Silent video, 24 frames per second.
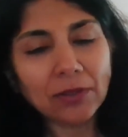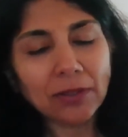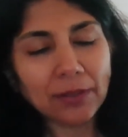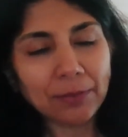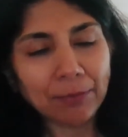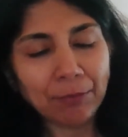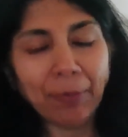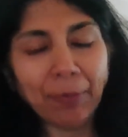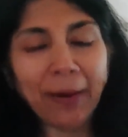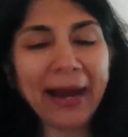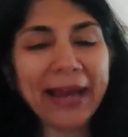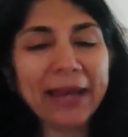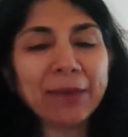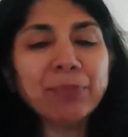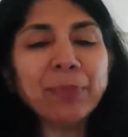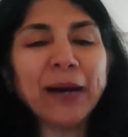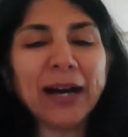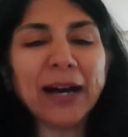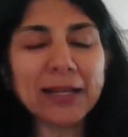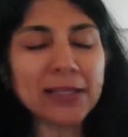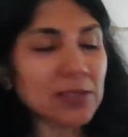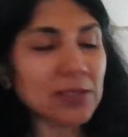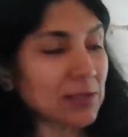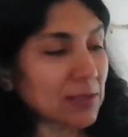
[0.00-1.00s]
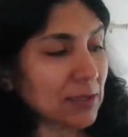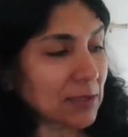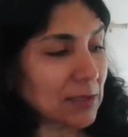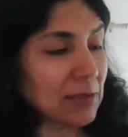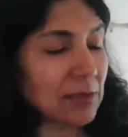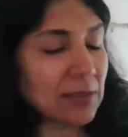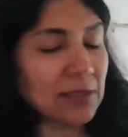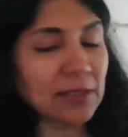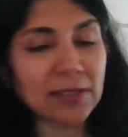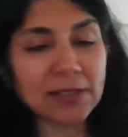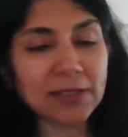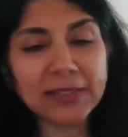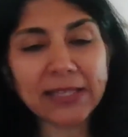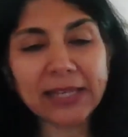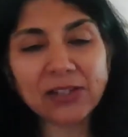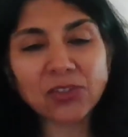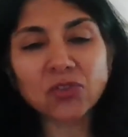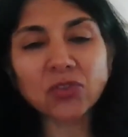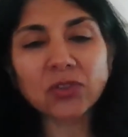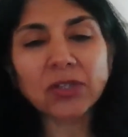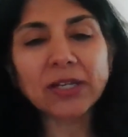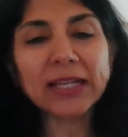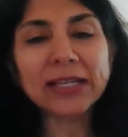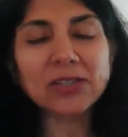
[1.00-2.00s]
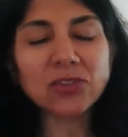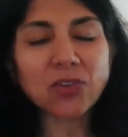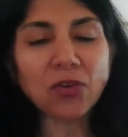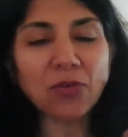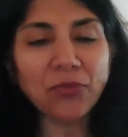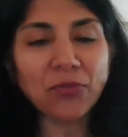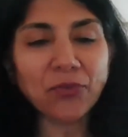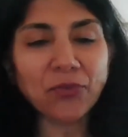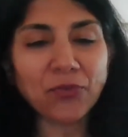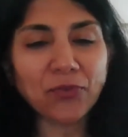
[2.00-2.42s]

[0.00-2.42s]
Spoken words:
bypass the centuries of